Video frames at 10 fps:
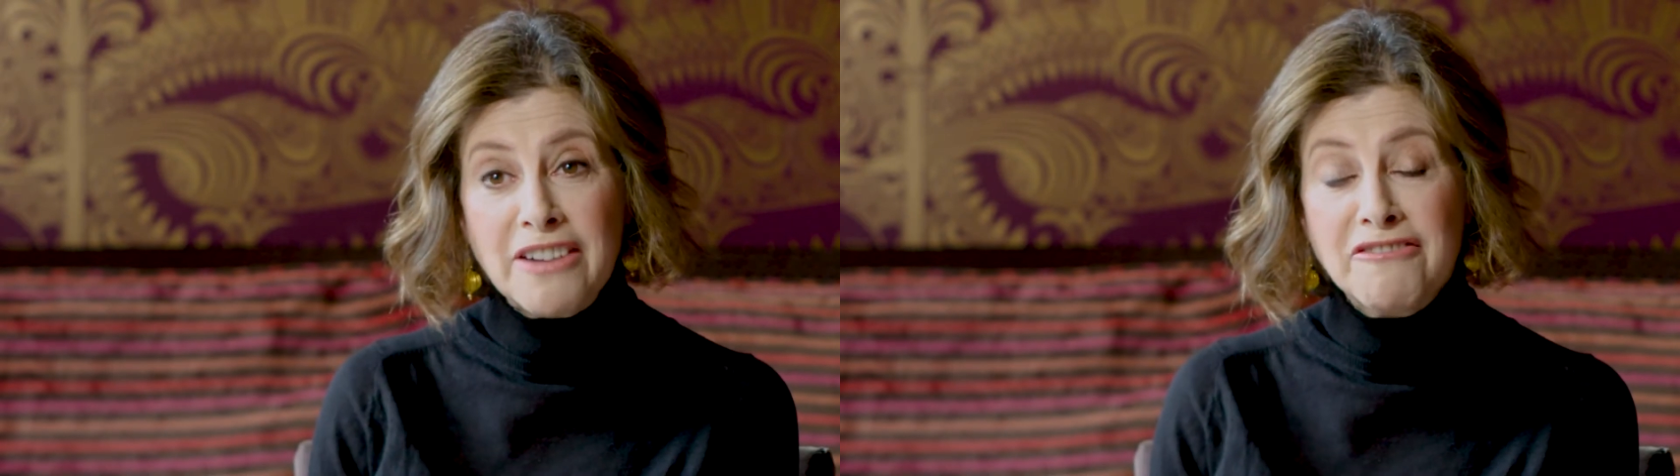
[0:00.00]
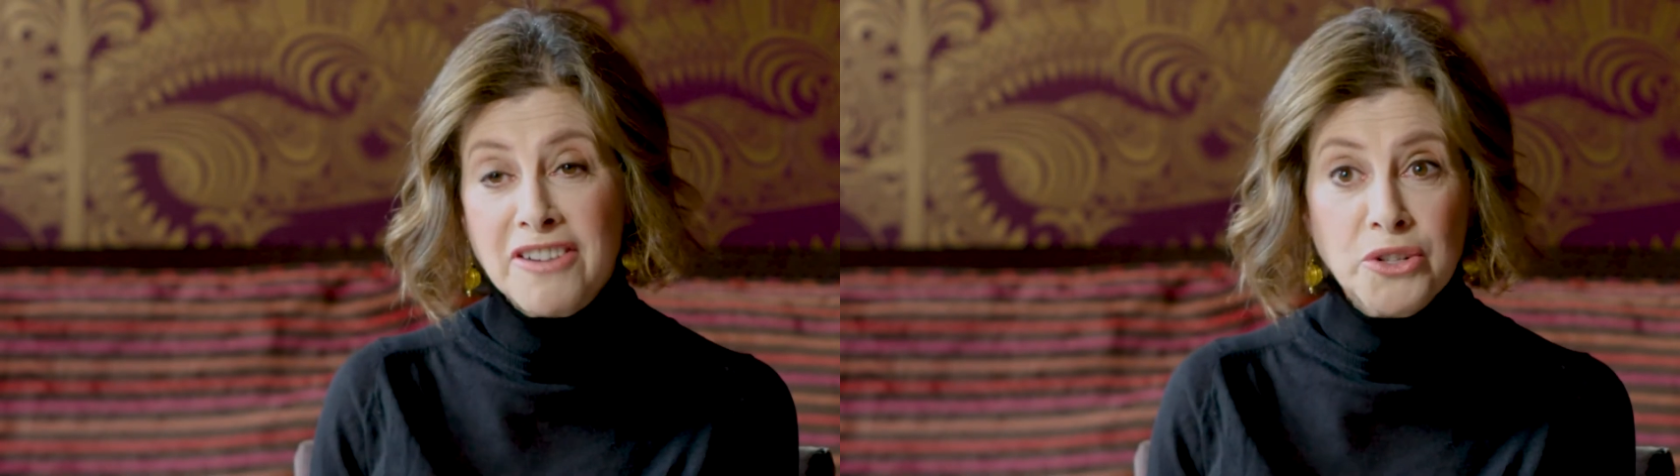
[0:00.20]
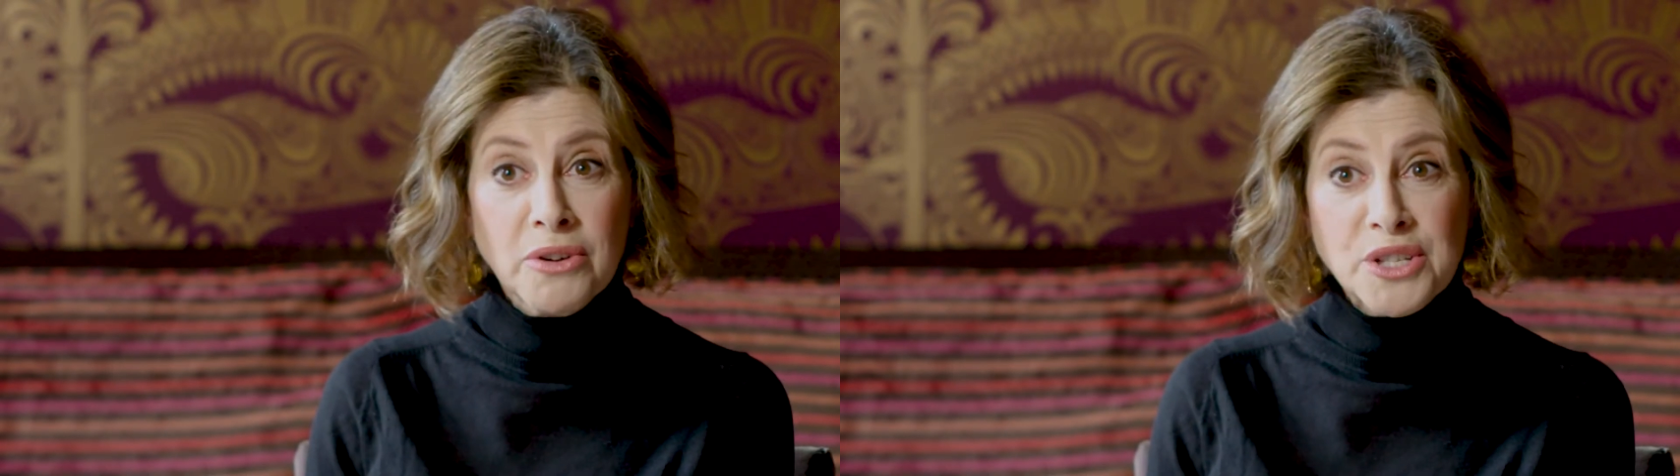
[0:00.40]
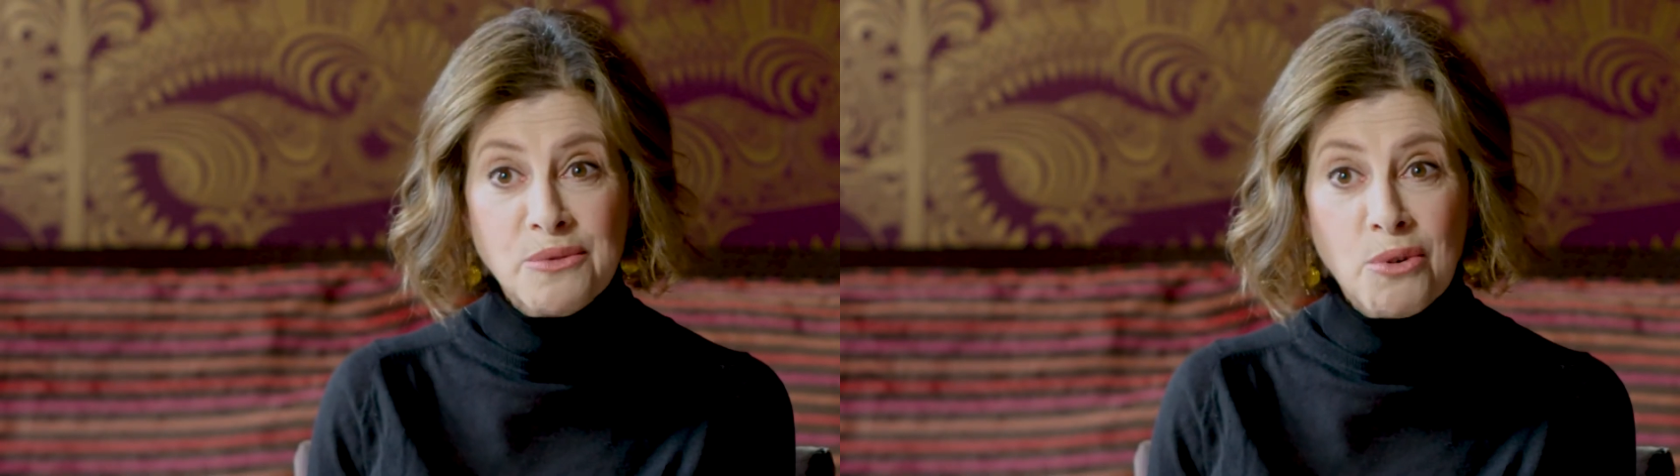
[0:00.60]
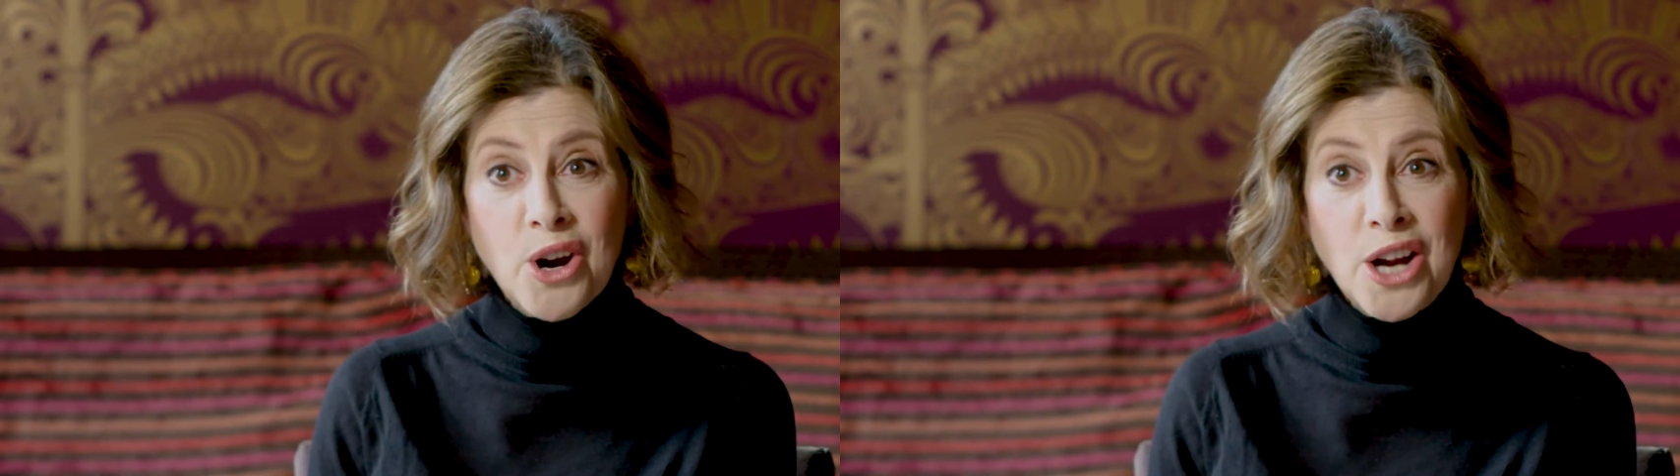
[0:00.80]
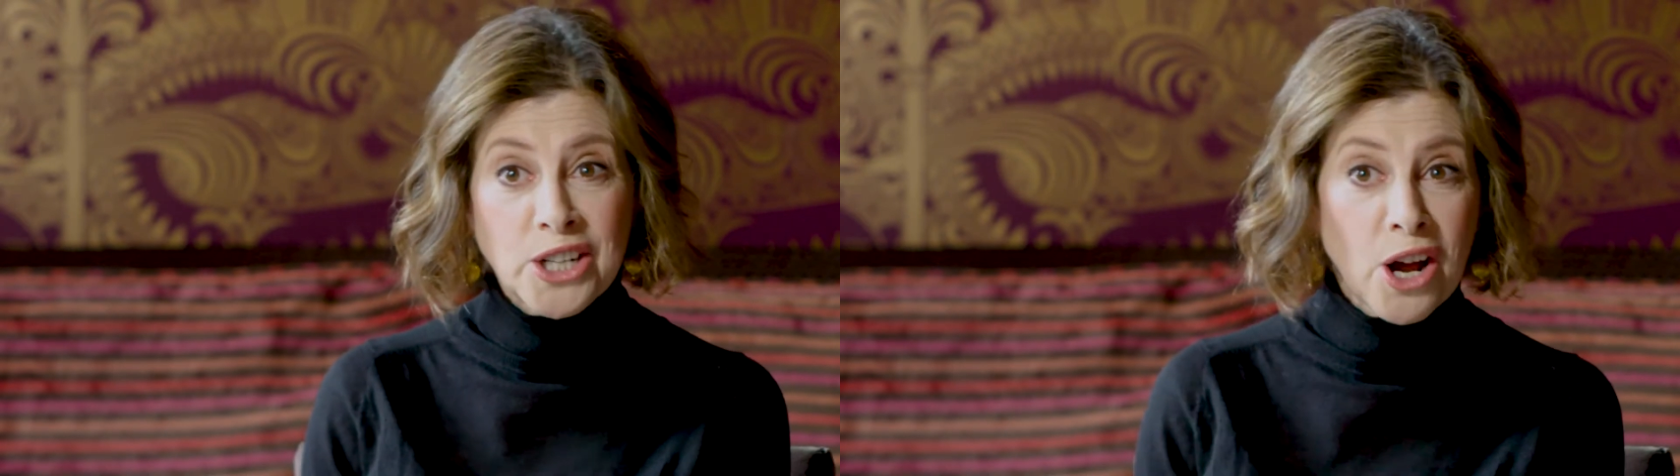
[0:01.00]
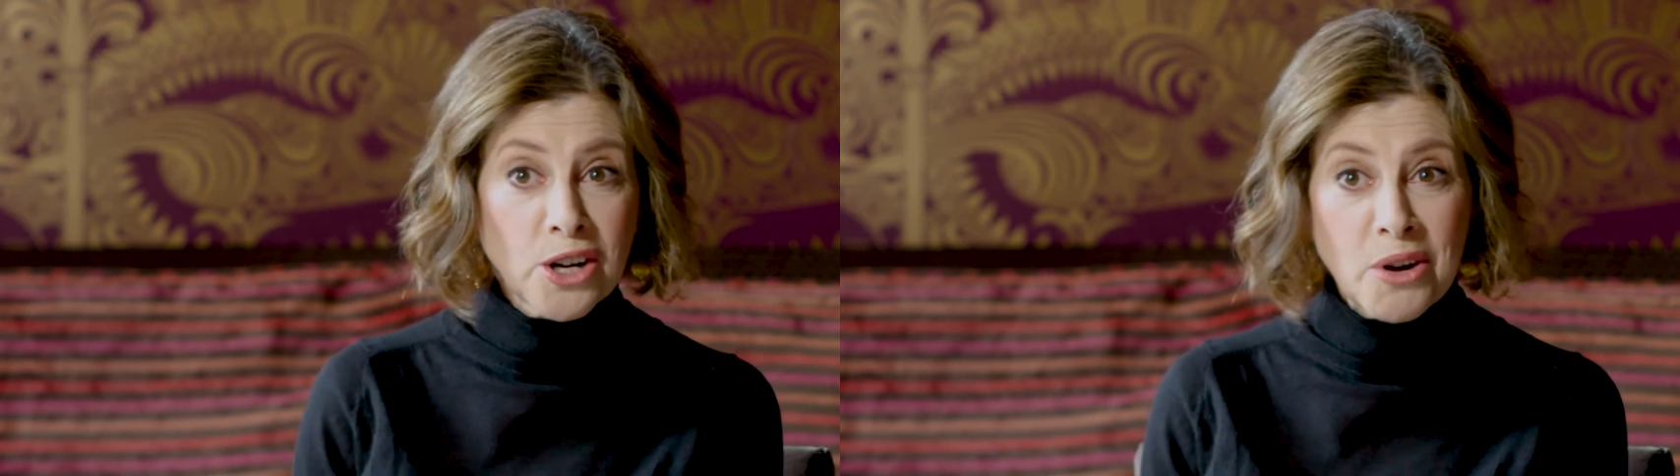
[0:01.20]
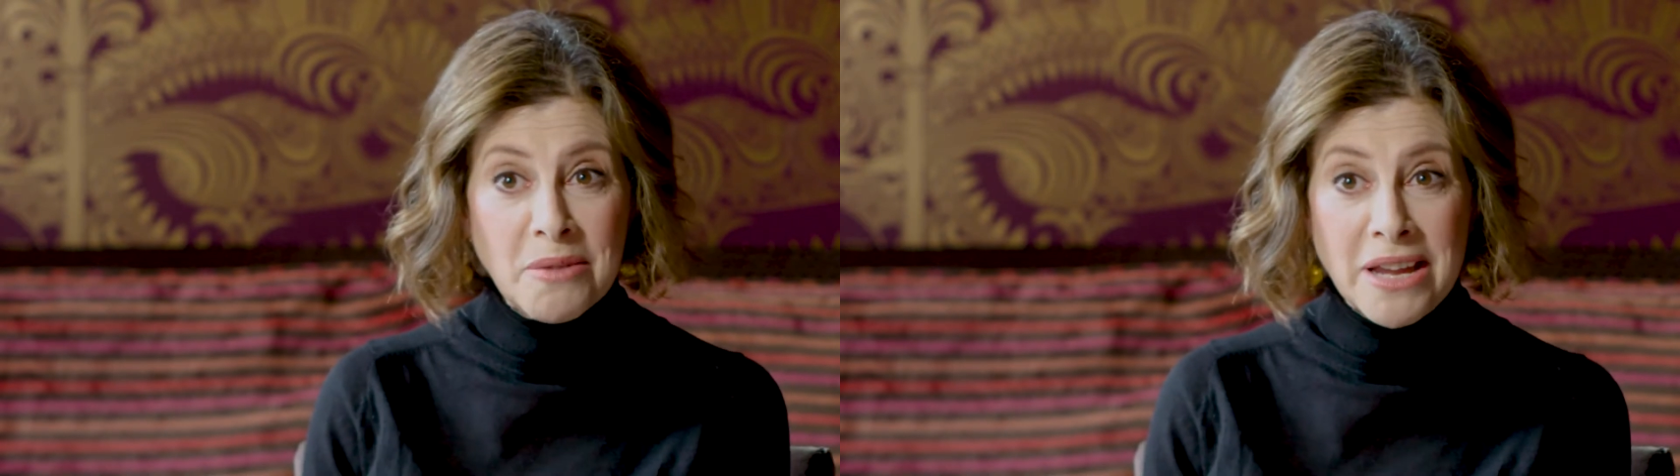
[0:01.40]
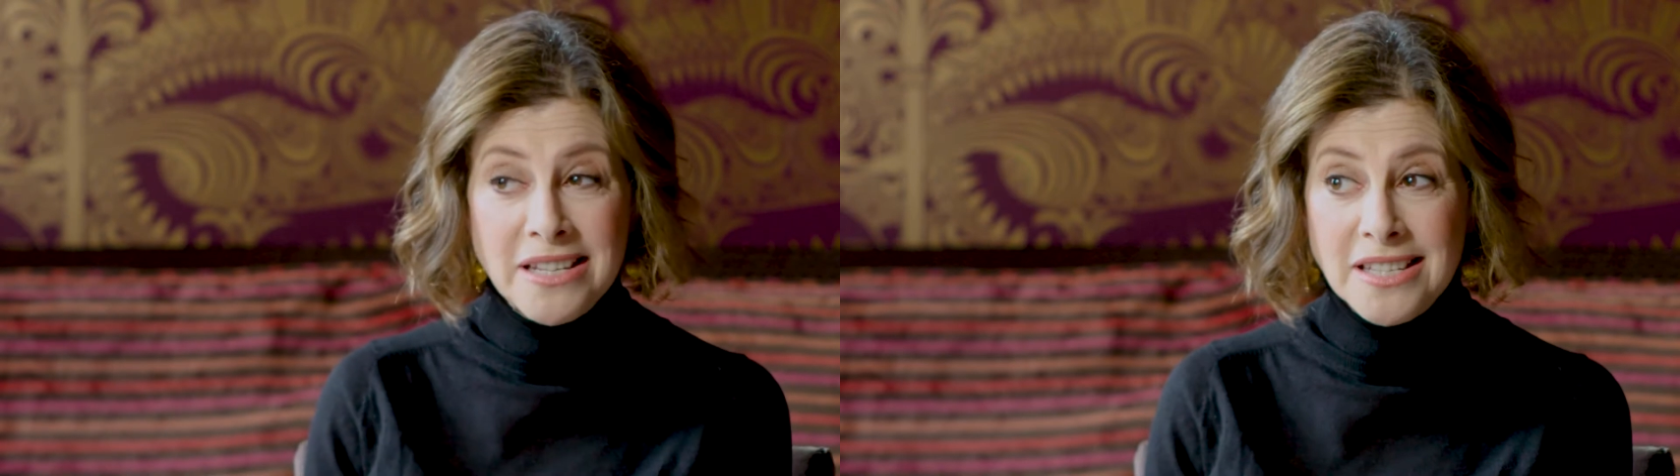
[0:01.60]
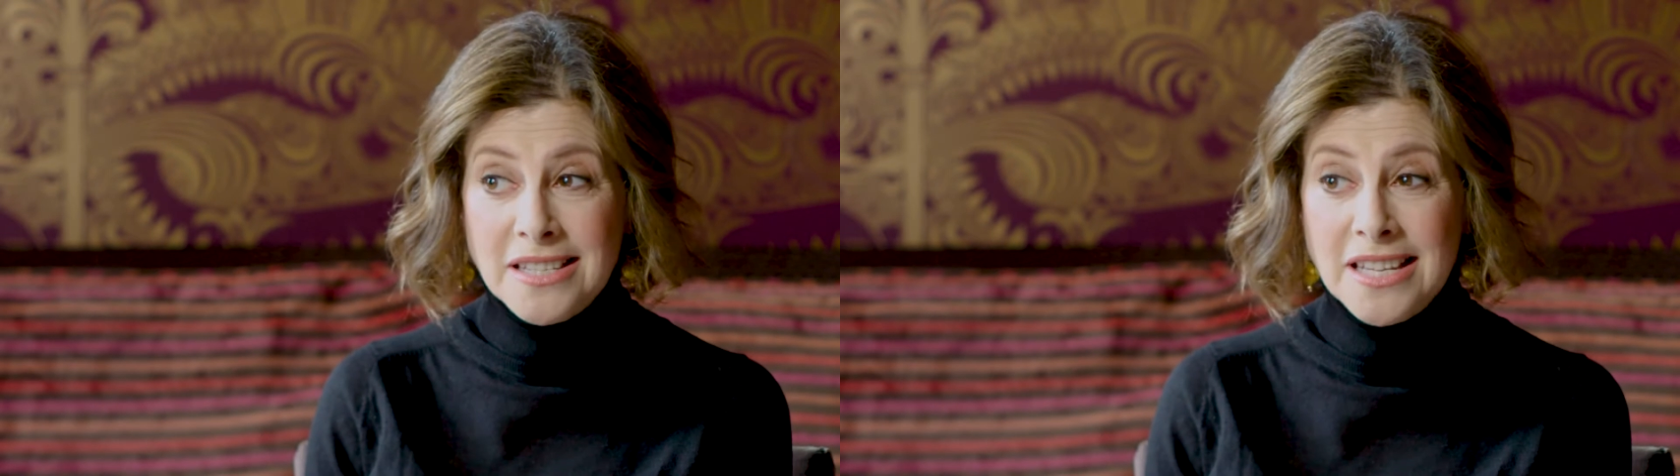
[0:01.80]
and fundraise for on an ongoing
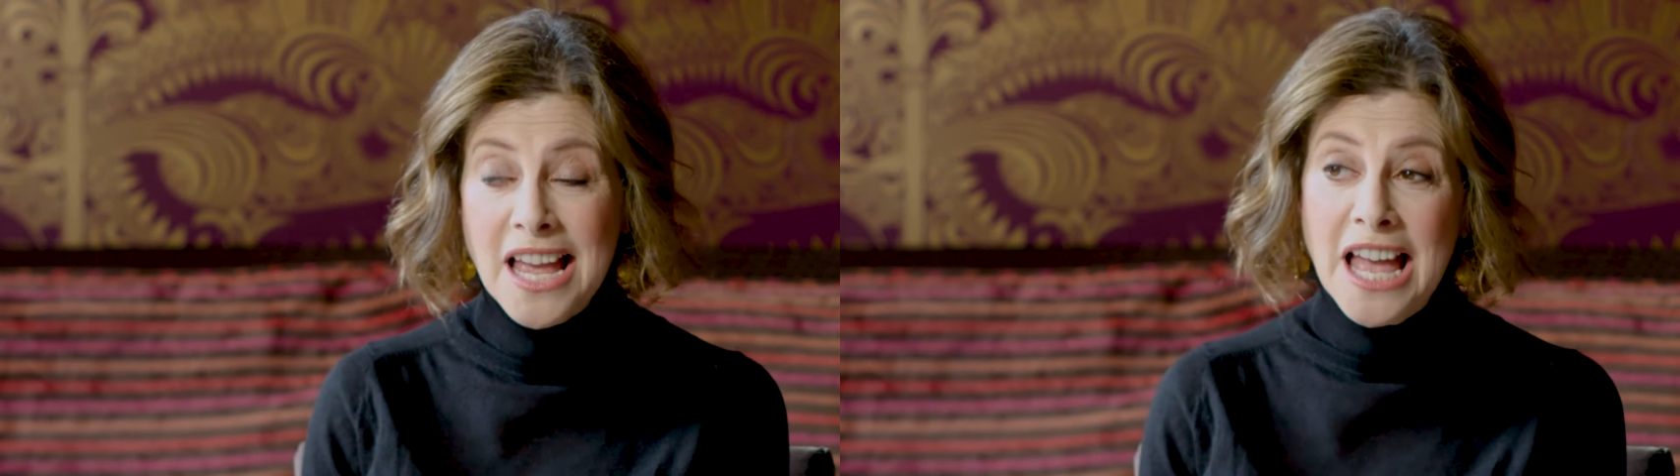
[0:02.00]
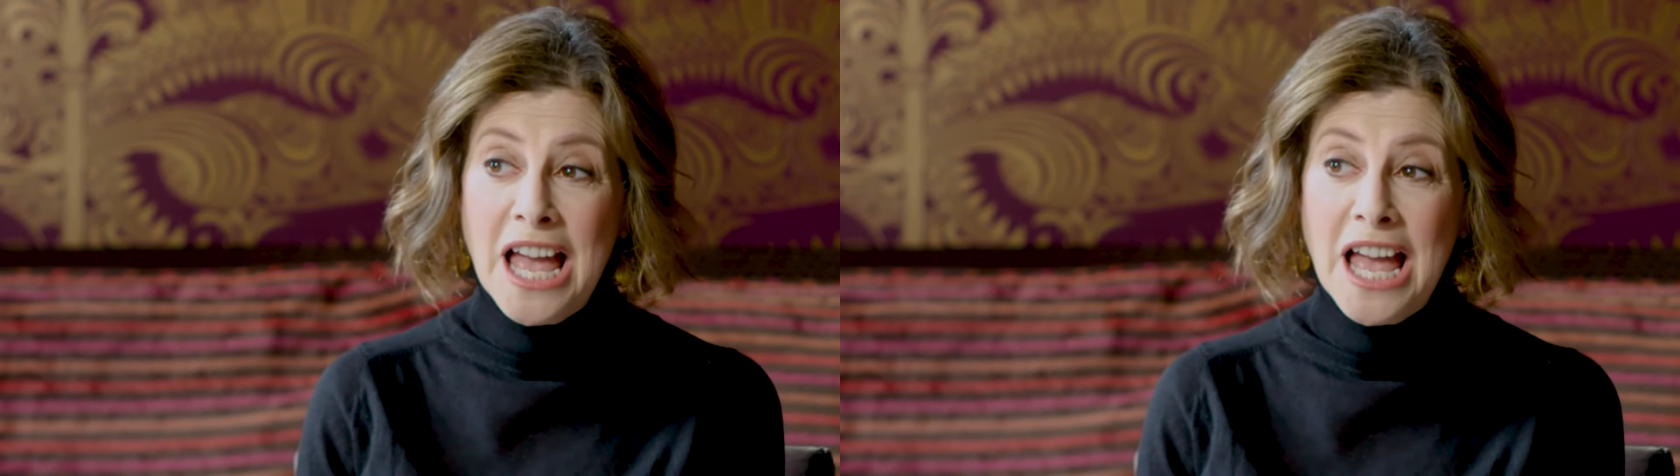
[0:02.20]
basis?